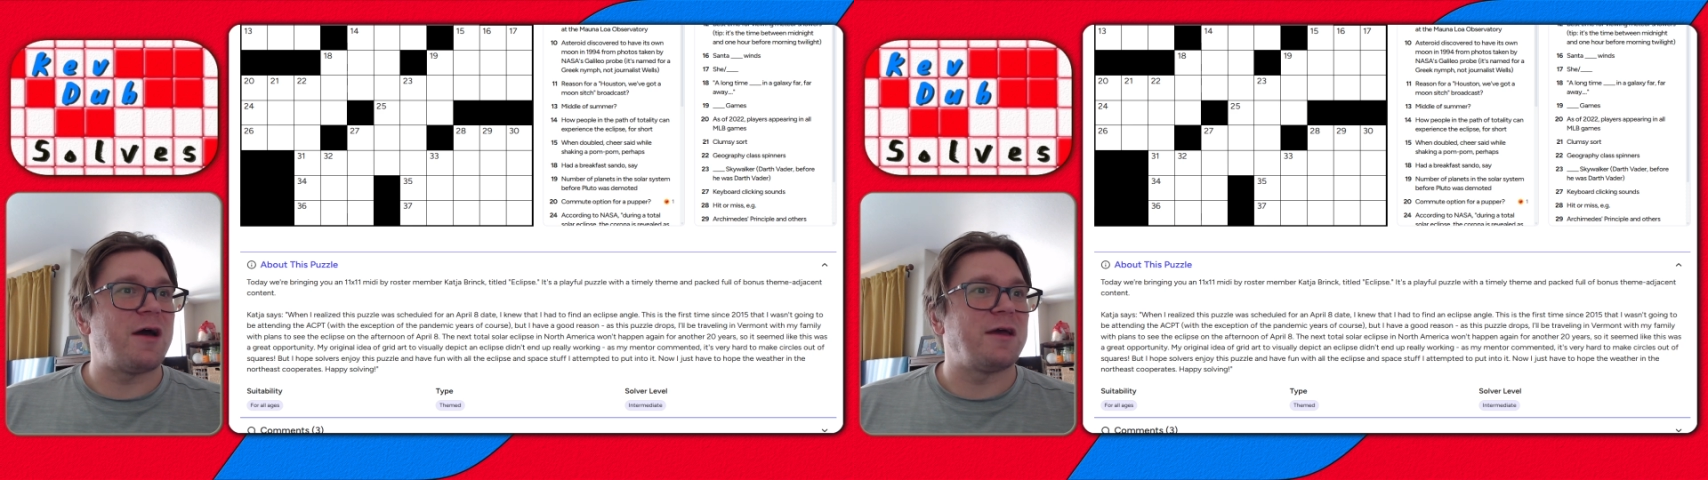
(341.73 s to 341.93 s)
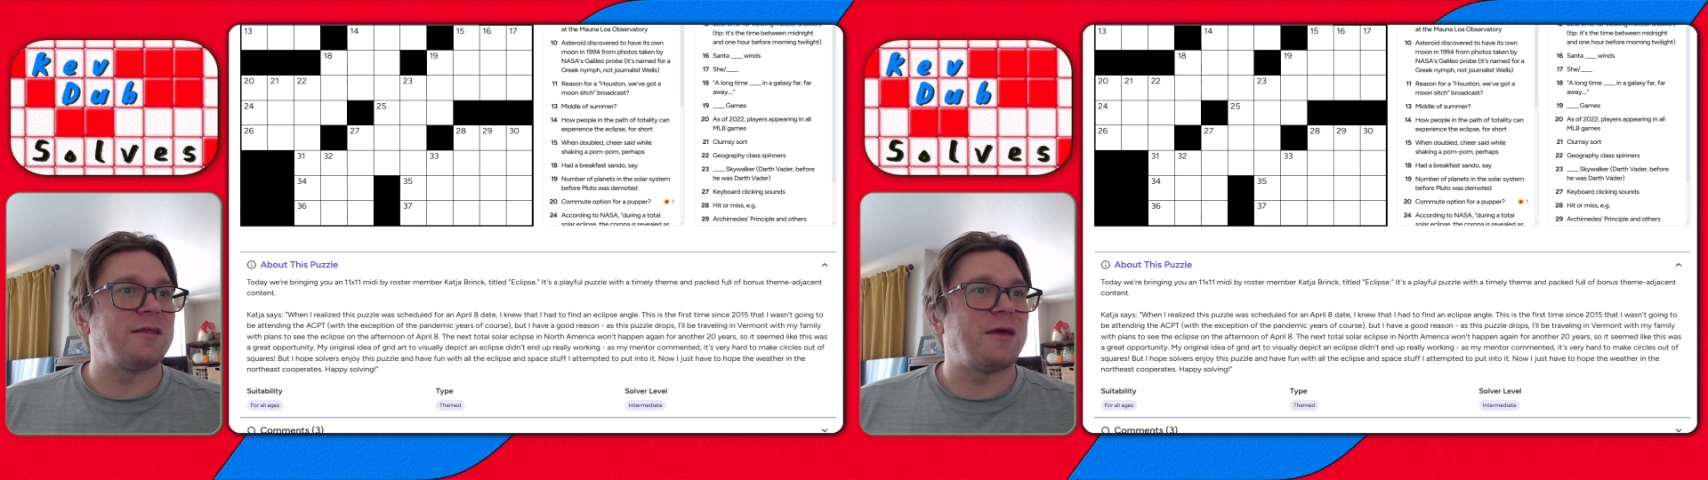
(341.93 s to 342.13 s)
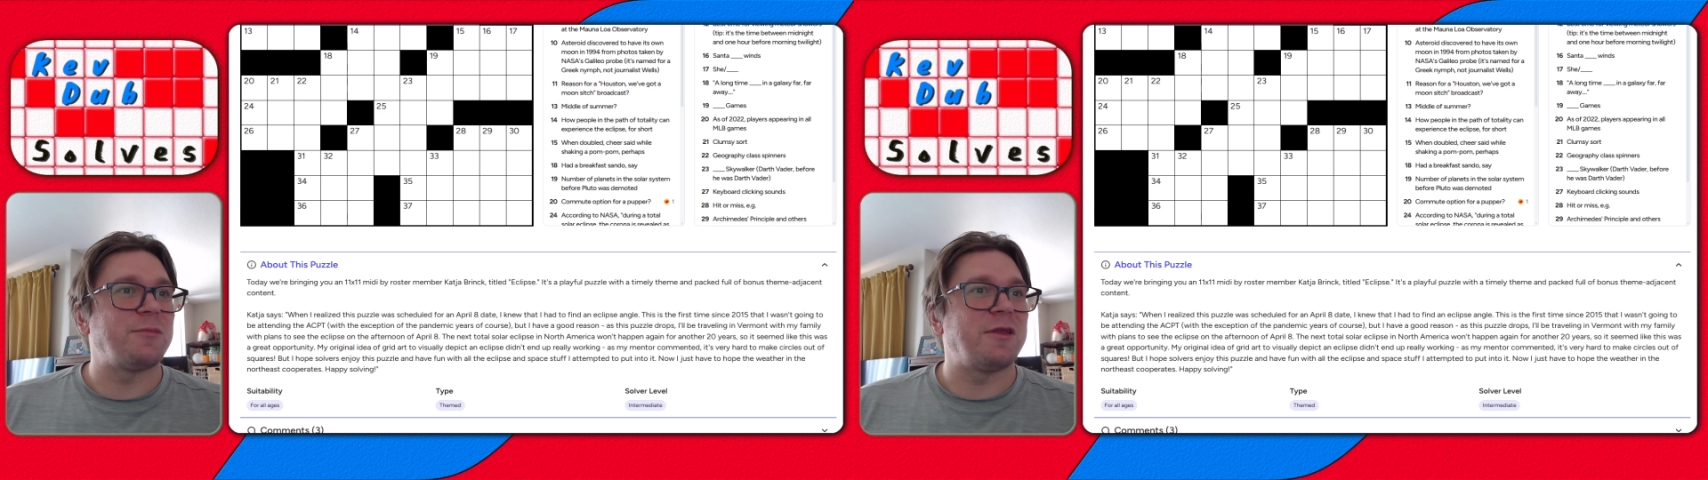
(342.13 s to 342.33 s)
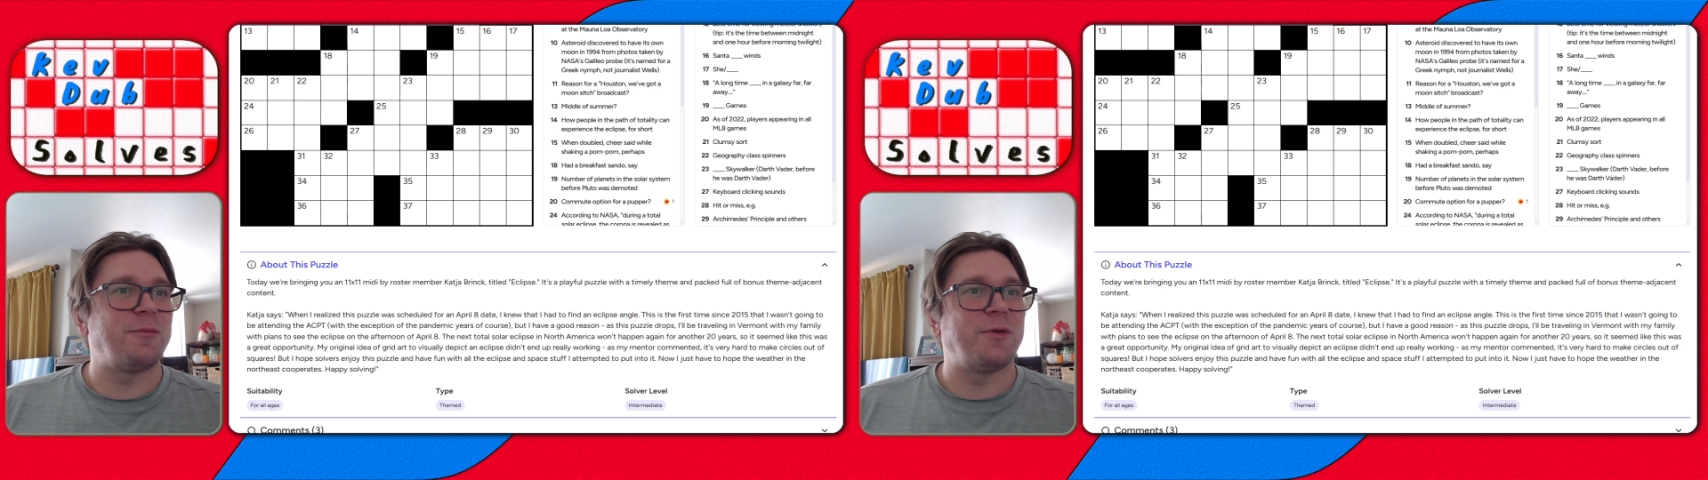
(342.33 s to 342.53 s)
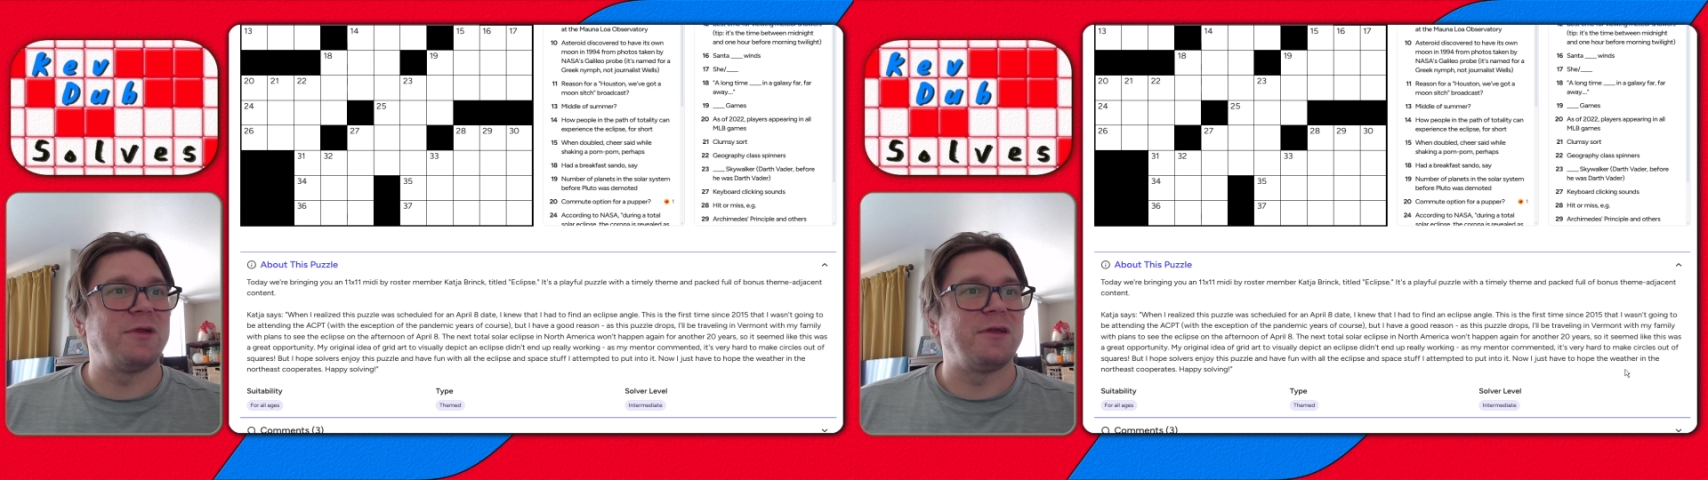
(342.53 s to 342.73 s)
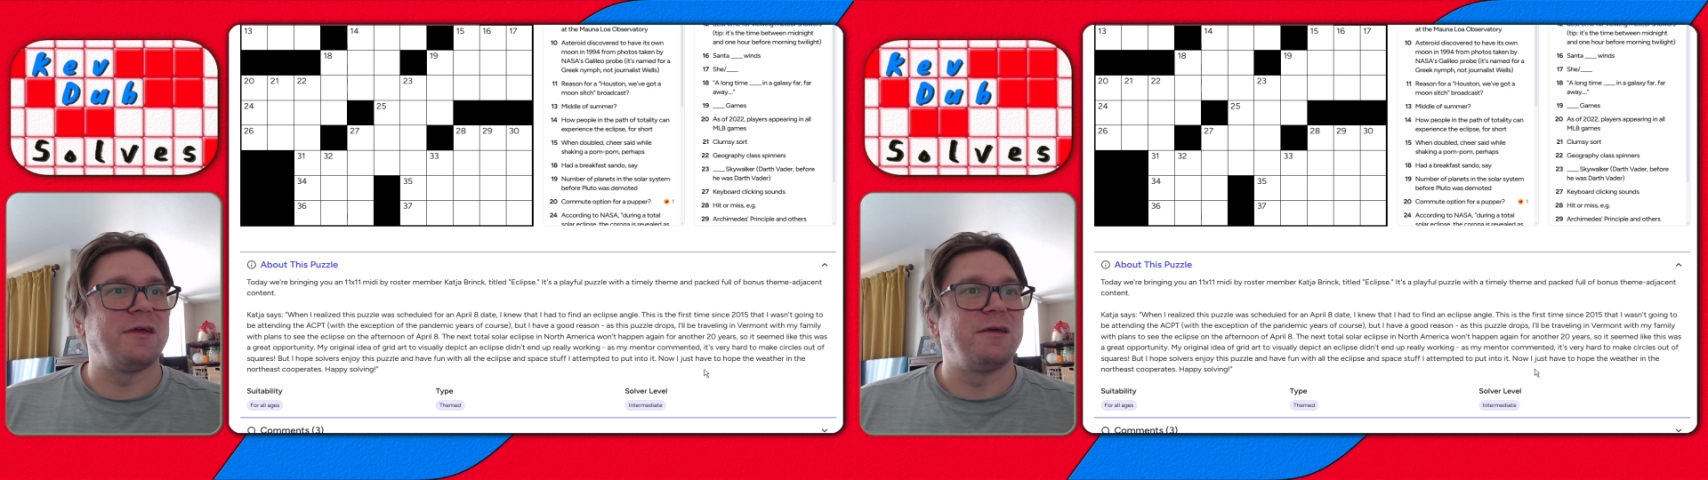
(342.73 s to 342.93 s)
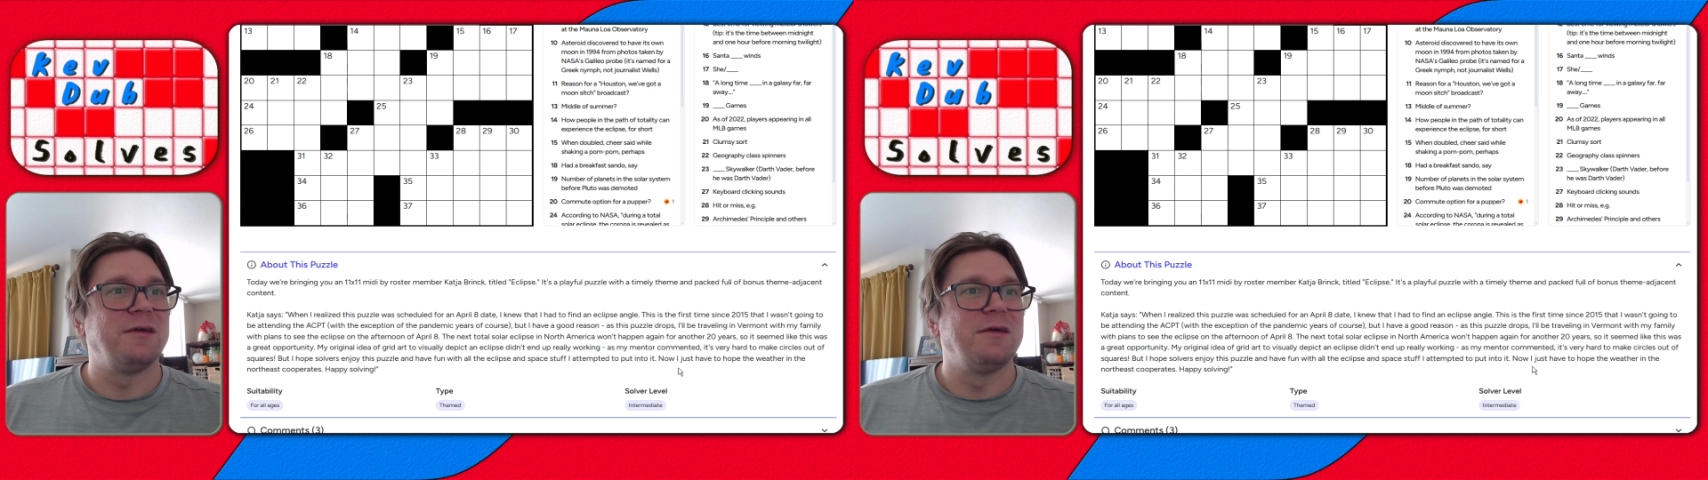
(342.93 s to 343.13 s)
I attempted to put in it.